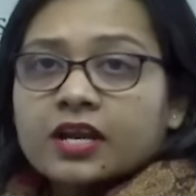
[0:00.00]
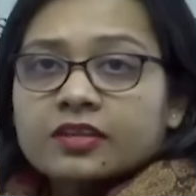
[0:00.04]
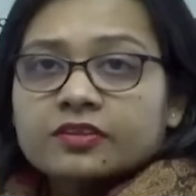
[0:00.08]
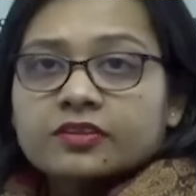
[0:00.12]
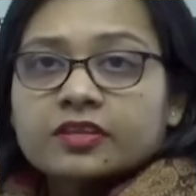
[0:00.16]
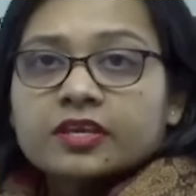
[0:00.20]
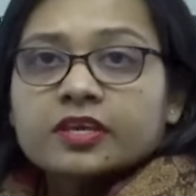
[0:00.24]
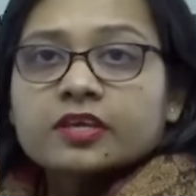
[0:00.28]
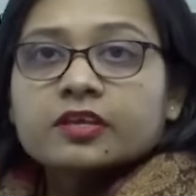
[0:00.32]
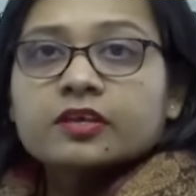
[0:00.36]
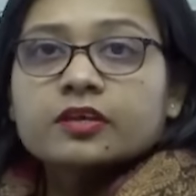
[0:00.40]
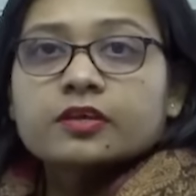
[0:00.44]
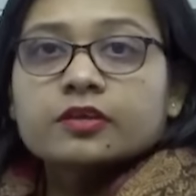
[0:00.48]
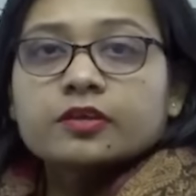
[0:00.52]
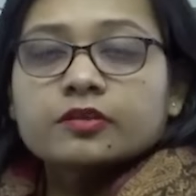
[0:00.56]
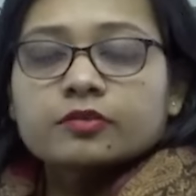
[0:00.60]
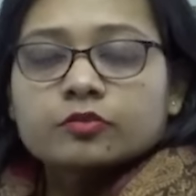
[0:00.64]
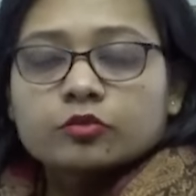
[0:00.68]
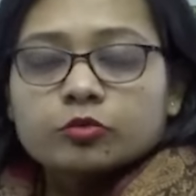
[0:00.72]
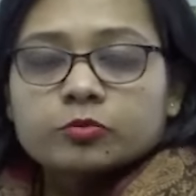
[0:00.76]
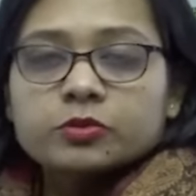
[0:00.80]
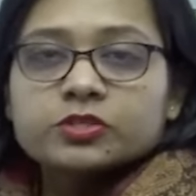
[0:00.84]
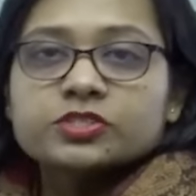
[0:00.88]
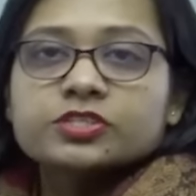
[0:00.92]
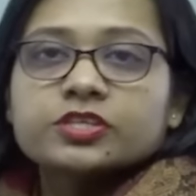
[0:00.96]
are they
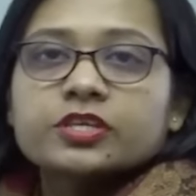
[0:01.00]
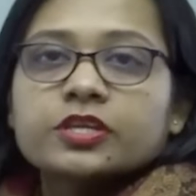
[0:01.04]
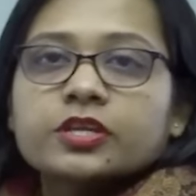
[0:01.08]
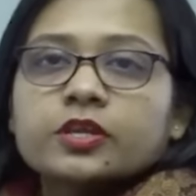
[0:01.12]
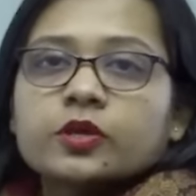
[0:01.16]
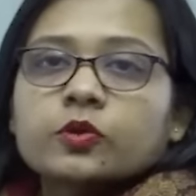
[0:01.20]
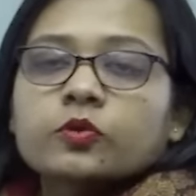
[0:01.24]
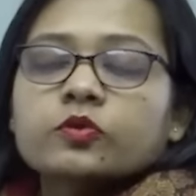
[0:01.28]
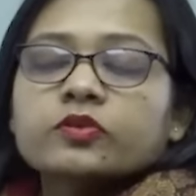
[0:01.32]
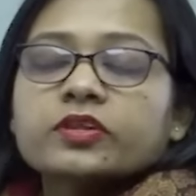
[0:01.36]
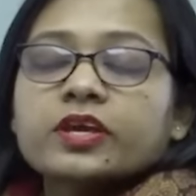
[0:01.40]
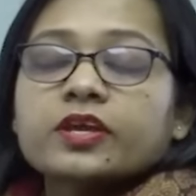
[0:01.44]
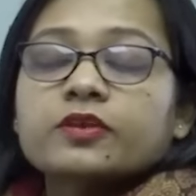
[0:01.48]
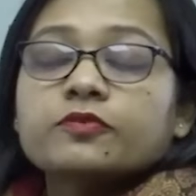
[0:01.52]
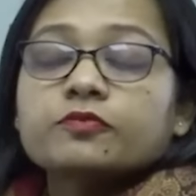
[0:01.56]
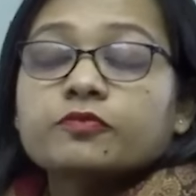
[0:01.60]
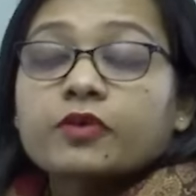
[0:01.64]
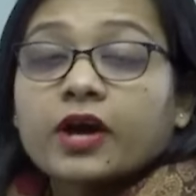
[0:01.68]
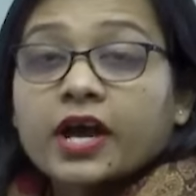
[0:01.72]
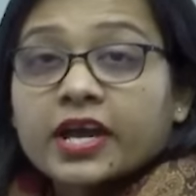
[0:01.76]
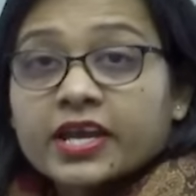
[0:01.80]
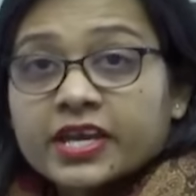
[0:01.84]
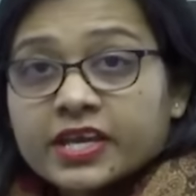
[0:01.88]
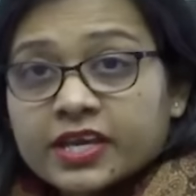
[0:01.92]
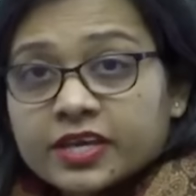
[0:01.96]
so much in news
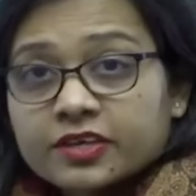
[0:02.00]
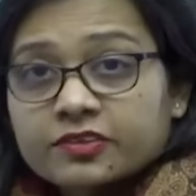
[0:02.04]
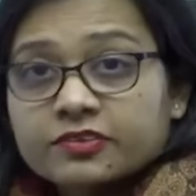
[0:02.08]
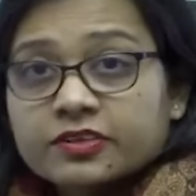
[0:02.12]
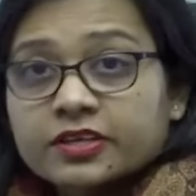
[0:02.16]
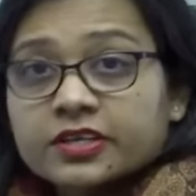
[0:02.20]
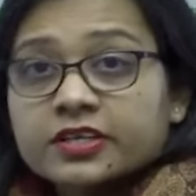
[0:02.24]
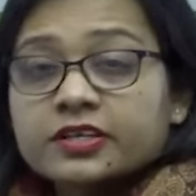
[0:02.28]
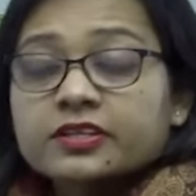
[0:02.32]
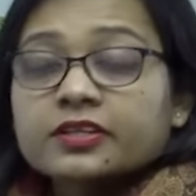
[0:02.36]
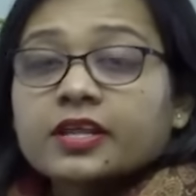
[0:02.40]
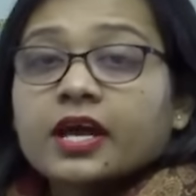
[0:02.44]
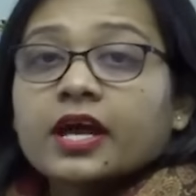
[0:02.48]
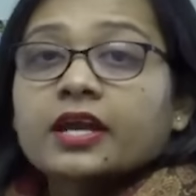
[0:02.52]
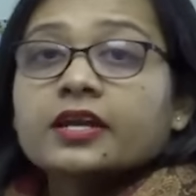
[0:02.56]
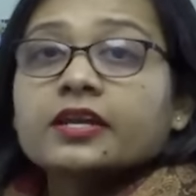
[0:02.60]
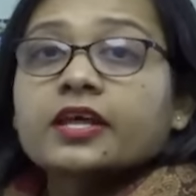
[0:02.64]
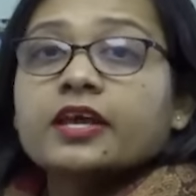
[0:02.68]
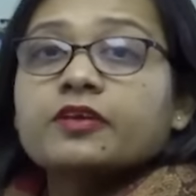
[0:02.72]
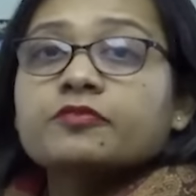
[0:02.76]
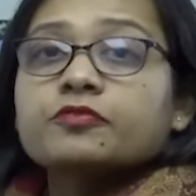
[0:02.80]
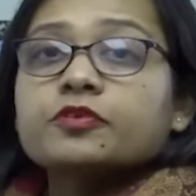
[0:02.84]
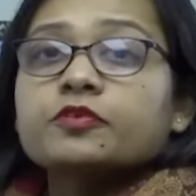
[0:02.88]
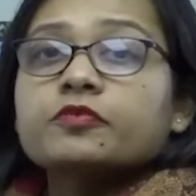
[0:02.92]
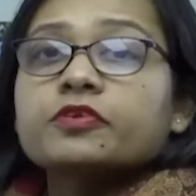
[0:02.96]
and why is it
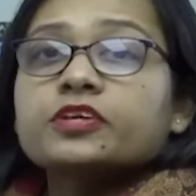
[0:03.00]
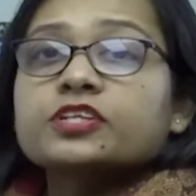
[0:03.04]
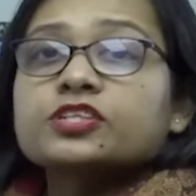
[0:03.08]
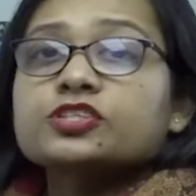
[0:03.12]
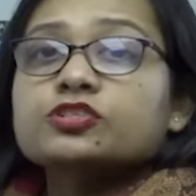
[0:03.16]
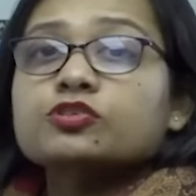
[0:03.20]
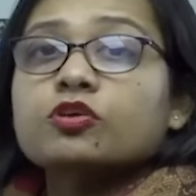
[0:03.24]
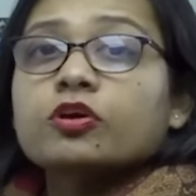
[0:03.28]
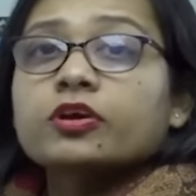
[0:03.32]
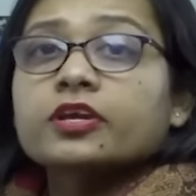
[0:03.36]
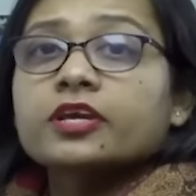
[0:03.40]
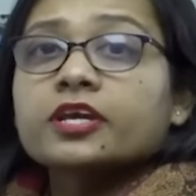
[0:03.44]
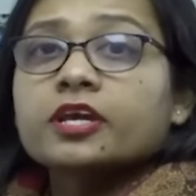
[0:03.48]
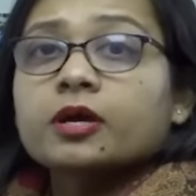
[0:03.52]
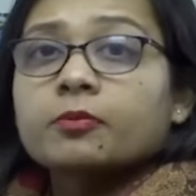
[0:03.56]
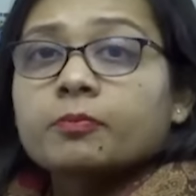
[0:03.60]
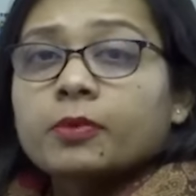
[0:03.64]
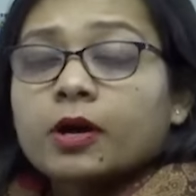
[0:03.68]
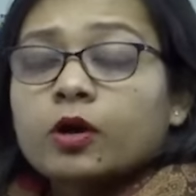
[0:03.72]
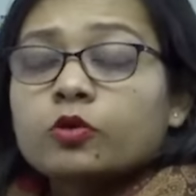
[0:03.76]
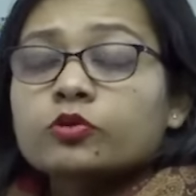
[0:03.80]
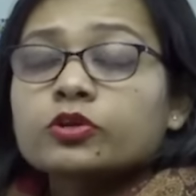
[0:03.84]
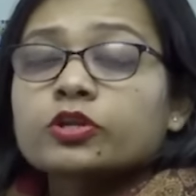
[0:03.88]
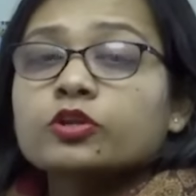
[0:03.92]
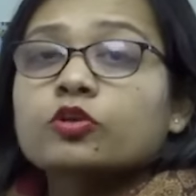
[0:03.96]
that everyone is talking
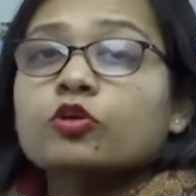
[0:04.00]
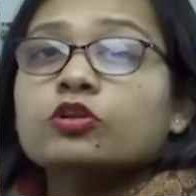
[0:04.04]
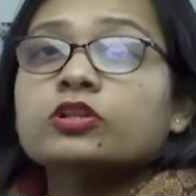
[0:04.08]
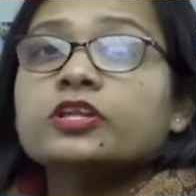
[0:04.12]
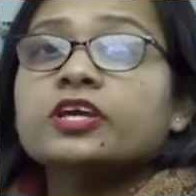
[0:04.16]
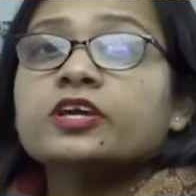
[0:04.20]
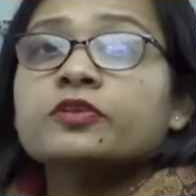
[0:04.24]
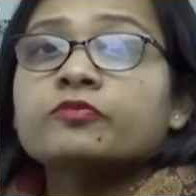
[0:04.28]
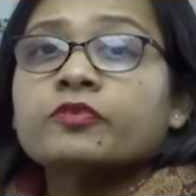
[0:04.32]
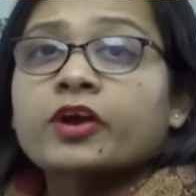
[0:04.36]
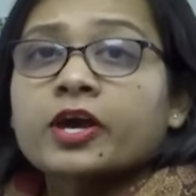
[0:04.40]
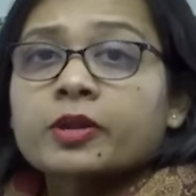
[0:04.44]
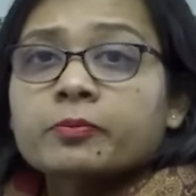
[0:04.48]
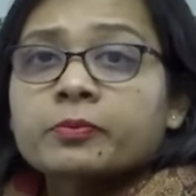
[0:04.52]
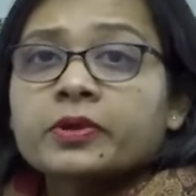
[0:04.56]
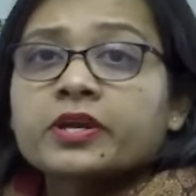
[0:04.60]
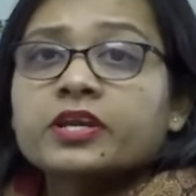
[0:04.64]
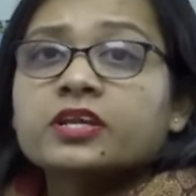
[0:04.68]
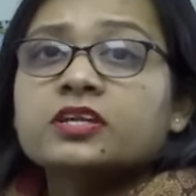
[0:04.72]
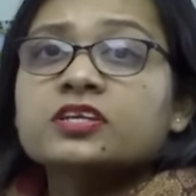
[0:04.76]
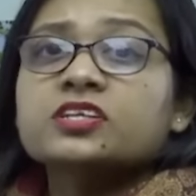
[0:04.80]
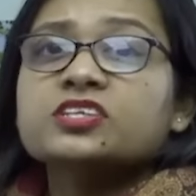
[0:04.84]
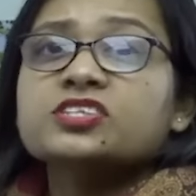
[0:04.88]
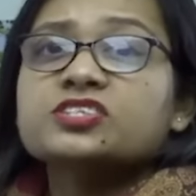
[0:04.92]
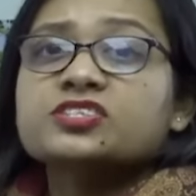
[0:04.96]
about and all the
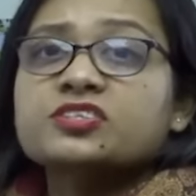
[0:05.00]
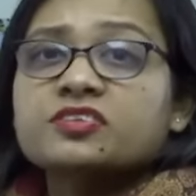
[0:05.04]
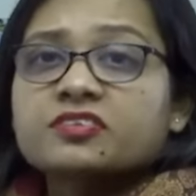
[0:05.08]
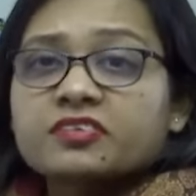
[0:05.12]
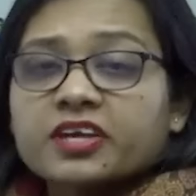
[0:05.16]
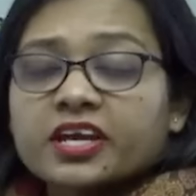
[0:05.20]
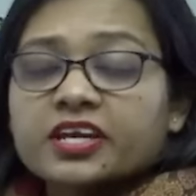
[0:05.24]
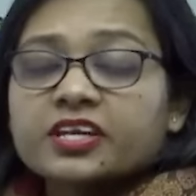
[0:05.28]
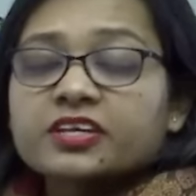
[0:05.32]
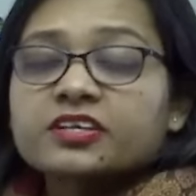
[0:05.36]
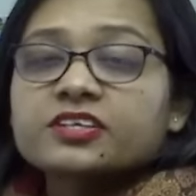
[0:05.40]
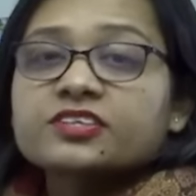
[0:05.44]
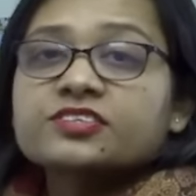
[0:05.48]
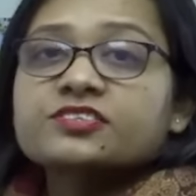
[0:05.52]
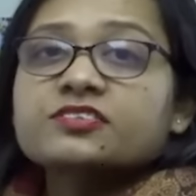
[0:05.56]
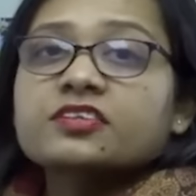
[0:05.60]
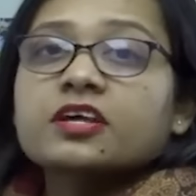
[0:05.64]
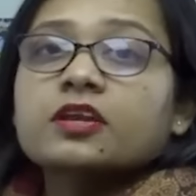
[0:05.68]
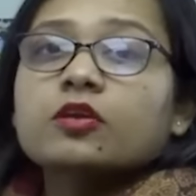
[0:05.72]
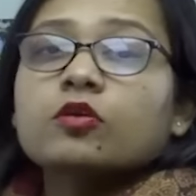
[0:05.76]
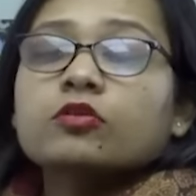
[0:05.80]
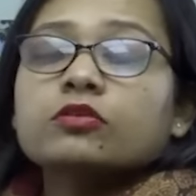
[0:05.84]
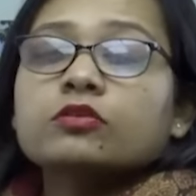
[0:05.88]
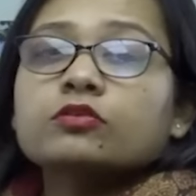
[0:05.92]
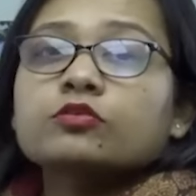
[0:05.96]
environmentalist scientists
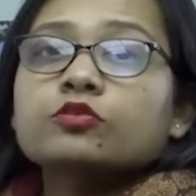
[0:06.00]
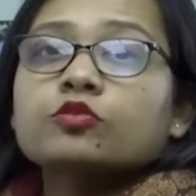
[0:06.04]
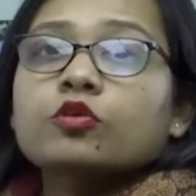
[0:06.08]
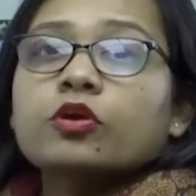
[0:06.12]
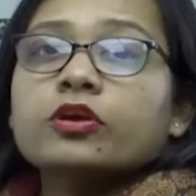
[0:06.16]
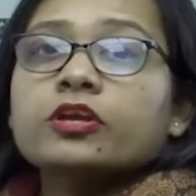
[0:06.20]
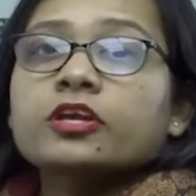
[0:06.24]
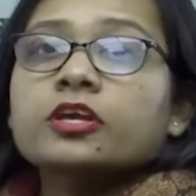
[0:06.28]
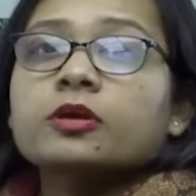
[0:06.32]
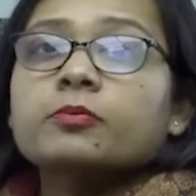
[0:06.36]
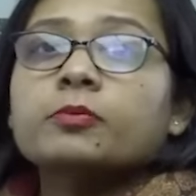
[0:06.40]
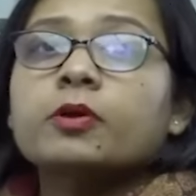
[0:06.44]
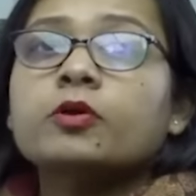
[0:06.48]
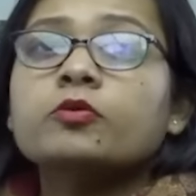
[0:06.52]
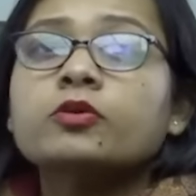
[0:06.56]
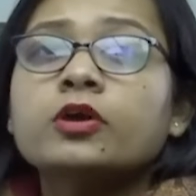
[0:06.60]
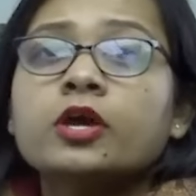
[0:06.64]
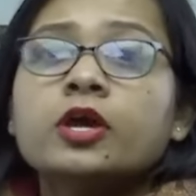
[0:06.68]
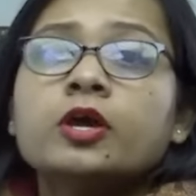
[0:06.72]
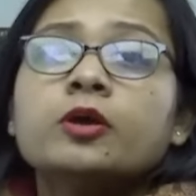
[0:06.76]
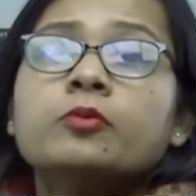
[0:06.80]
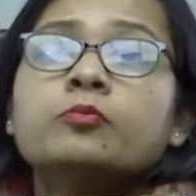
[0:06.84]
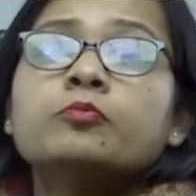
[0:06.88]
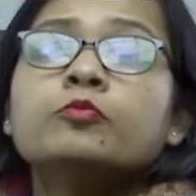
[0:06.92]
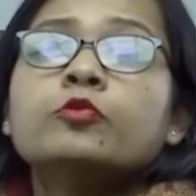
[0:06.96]
are also talking about